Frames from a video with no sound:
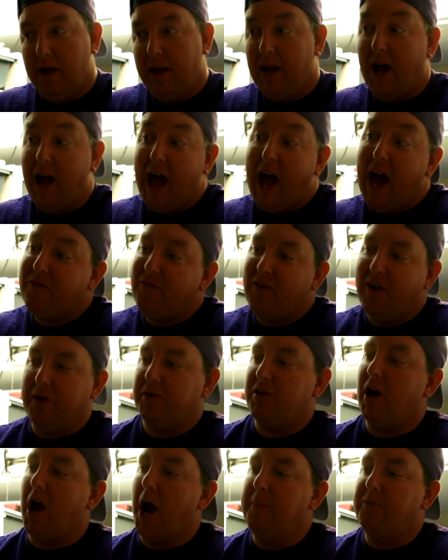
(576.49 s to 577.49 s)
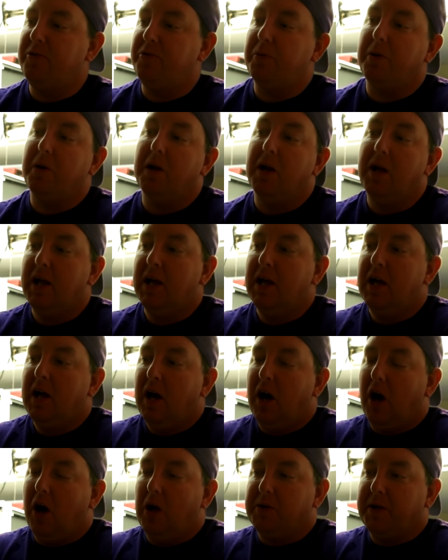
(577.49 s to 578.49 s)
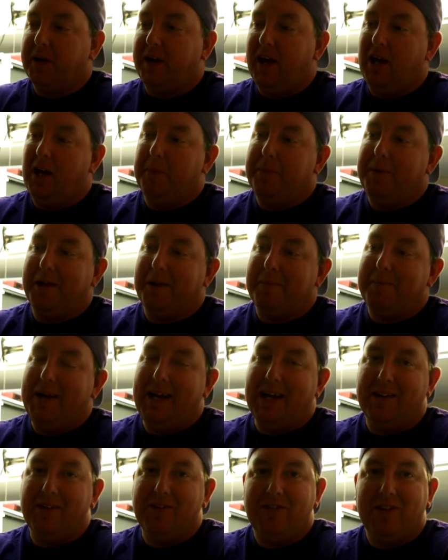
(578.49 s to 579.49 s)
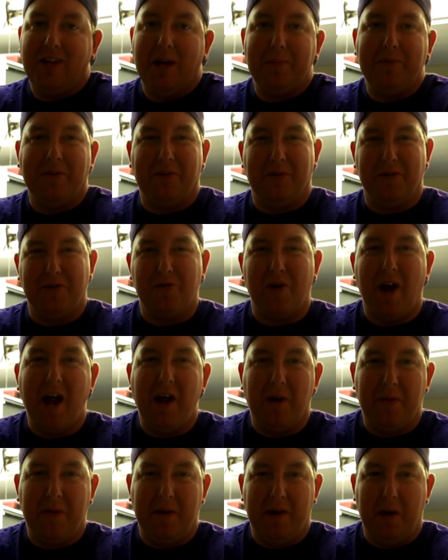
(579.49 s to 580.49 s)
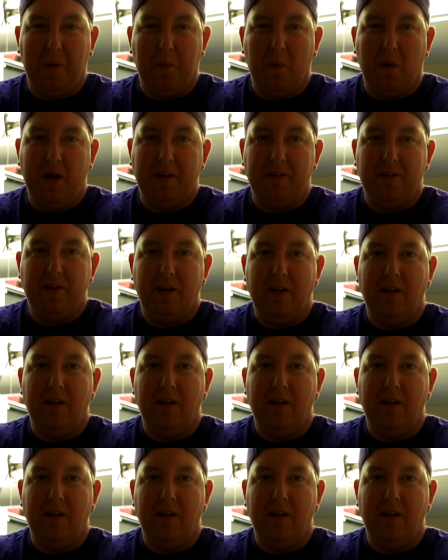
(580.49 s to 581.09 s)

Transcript: And I have found times where I'll look in, I'll be like, man, this tub's a little drier than I want,